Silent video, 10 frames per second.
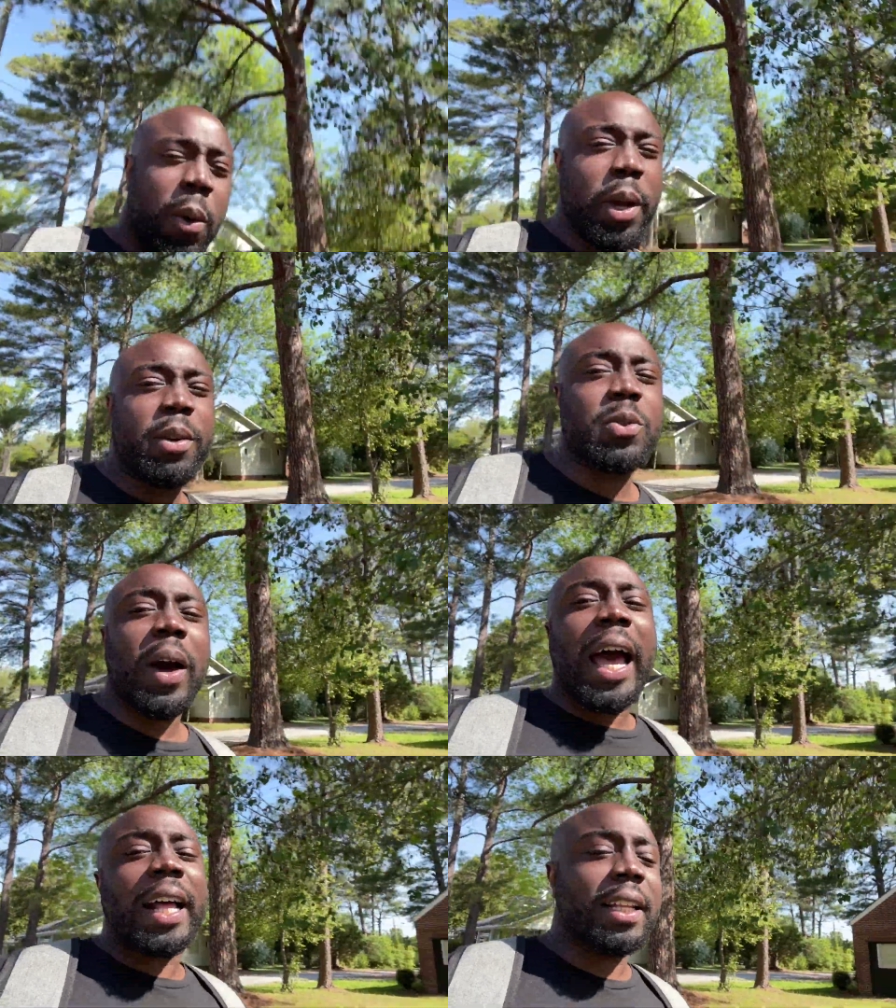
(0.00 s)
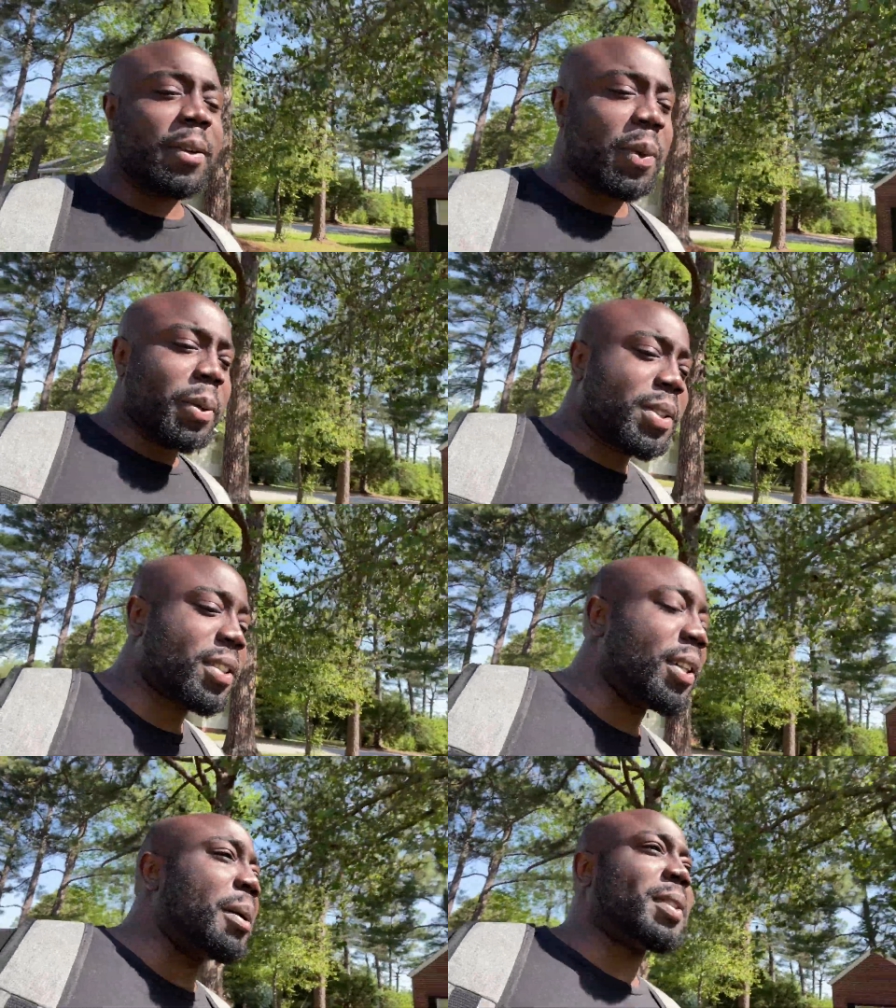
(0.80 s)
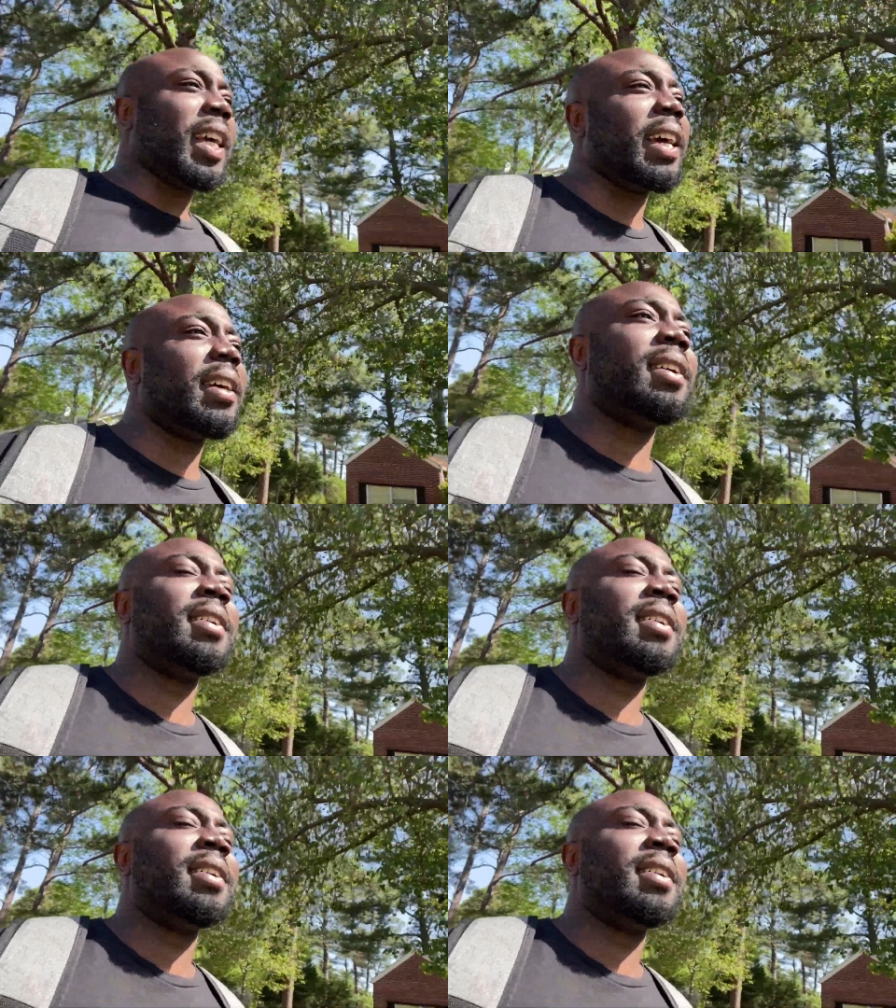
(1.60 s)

we was wilding, we was, you know what I'm saying?